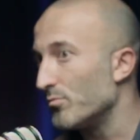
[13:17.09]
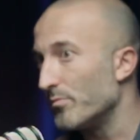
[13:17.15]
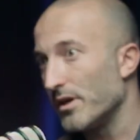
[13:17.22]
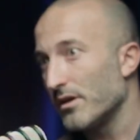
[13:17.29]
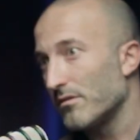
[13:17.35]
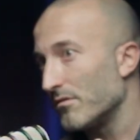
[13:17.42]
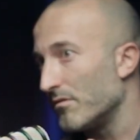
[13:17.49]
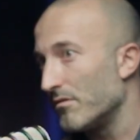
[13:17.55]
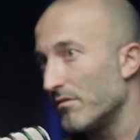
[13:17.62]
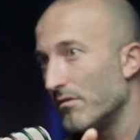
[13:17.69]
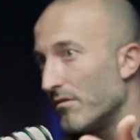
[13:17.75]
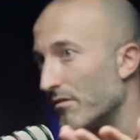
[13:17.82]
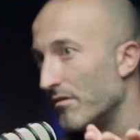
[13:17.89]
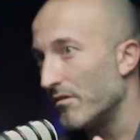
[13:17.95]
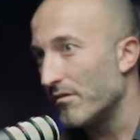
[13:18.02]
you make
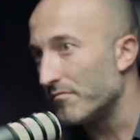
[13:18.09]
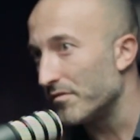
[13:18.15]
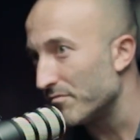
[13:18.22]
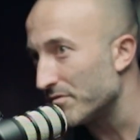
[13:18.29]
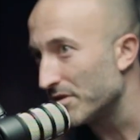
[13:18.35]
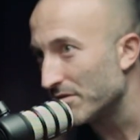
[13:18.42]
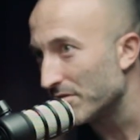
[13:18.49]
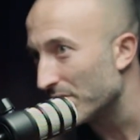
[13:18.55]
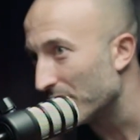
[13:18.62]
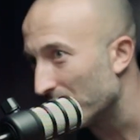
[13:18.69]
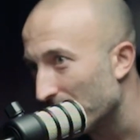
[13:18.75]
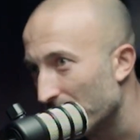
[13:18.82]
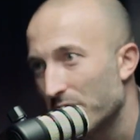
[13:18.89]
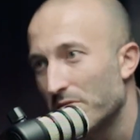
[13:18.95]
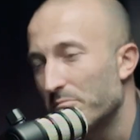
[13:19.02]

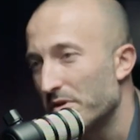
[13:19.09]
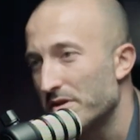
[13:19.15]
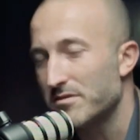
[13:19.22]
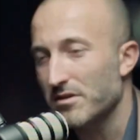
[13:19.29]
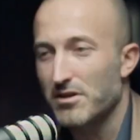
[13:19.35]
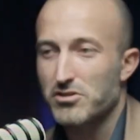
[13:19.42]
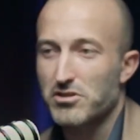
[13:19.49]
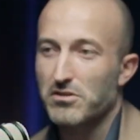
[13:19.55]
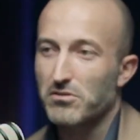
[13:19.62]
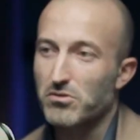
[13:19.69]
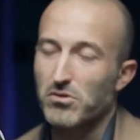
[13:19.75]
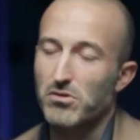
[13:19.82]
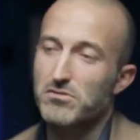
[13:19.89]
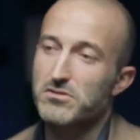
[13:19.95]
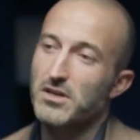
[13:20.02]
15 message and
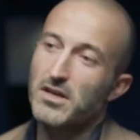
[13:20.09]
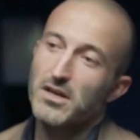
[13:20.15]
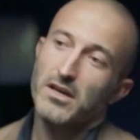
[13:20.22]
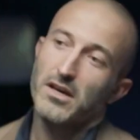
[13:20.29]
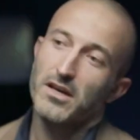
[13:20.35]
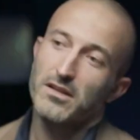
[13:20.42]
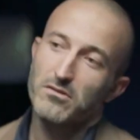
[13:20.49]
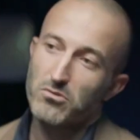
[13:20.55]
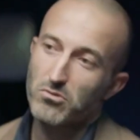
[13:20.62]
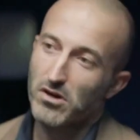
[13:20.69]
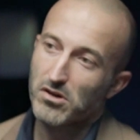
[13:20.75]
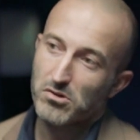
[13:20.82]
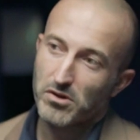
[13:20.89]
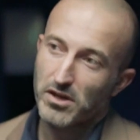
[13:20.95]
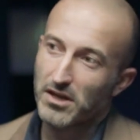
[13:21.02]
calls, and you are
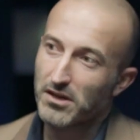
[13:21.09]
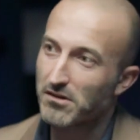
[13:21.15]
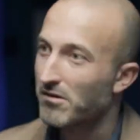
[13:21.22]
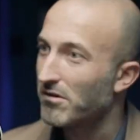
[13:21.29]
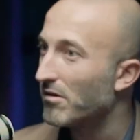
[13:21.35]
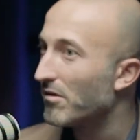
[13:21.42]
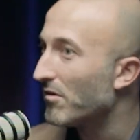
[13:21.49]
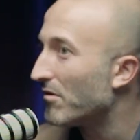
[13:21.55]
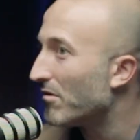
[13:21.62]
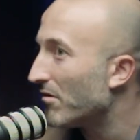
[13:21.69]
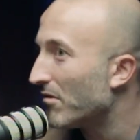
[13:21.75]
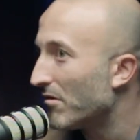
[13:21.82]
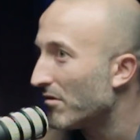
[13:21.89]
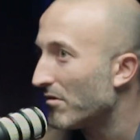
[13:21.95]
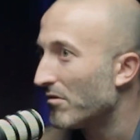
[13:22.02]
going
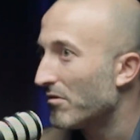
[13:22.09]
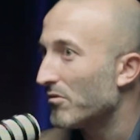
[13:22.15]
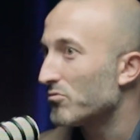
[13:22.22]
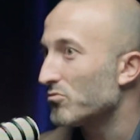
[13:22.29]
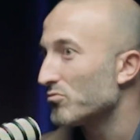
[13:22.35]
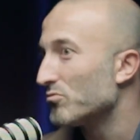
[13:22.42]
to